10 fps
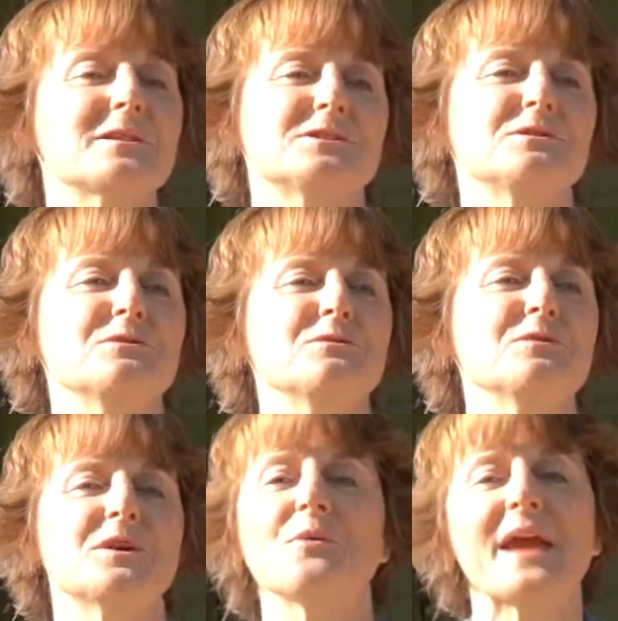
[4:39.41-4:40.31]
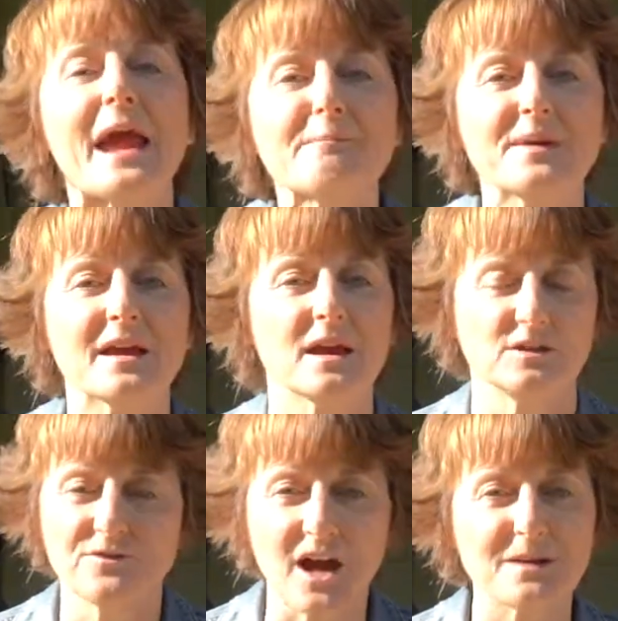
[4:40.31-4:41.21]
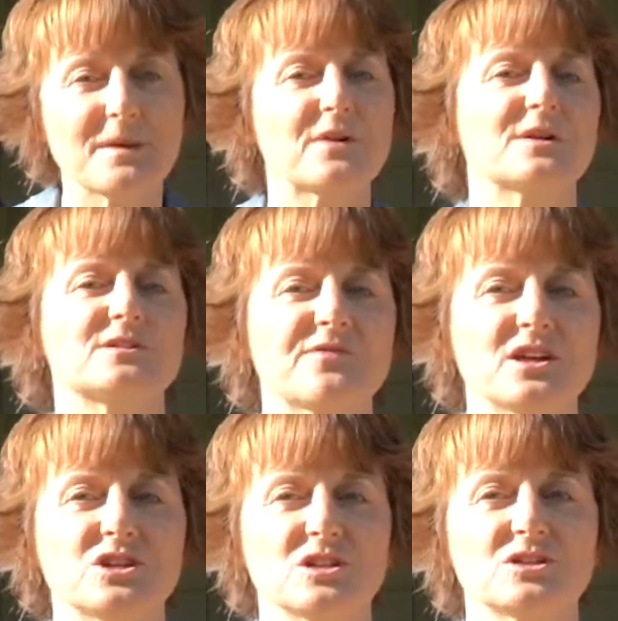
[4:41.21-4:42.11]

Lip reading: to go camping, you've got to make reservations.